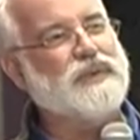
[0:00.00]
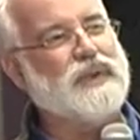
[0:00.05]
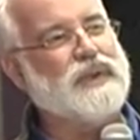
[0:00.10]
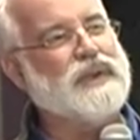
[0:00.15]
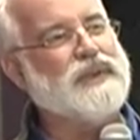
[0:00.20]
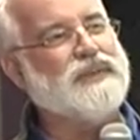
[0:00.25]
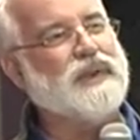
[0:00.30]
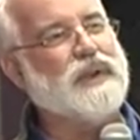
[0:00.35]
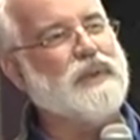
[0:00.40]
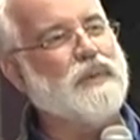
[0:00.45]

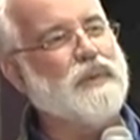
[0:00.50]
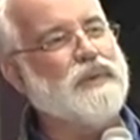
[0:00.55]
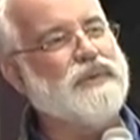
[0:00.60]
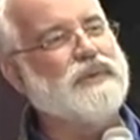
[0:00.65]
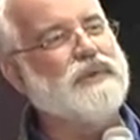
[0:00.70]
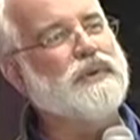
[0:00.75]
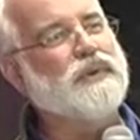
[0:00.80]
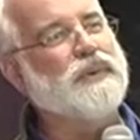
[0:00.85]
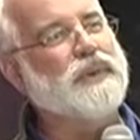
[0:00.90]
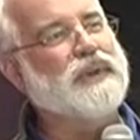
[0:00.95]
Anything worth
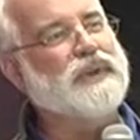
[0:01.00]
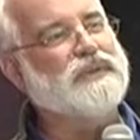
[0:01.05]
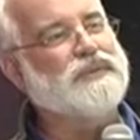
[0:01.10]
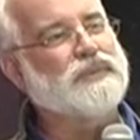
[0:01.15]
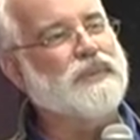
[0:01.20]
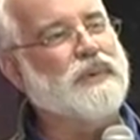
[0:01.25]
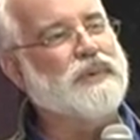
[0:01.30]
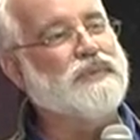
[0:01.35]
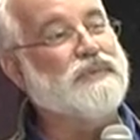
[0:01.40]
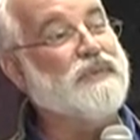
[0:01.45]
doing is
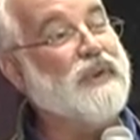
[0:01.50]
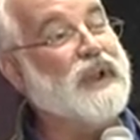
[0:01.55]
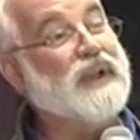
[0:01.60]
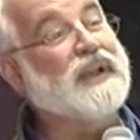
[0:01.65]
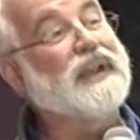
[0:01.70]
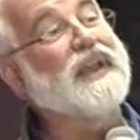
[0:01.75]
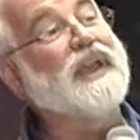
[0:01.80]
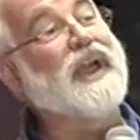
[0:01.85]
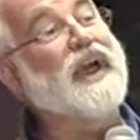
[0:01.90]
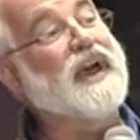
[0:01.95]
worth
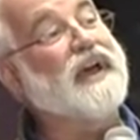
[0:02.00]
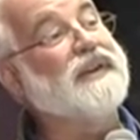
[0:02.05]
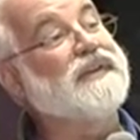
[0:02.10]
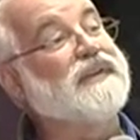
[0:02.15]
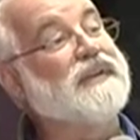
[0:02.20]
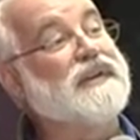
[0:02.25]
failing at.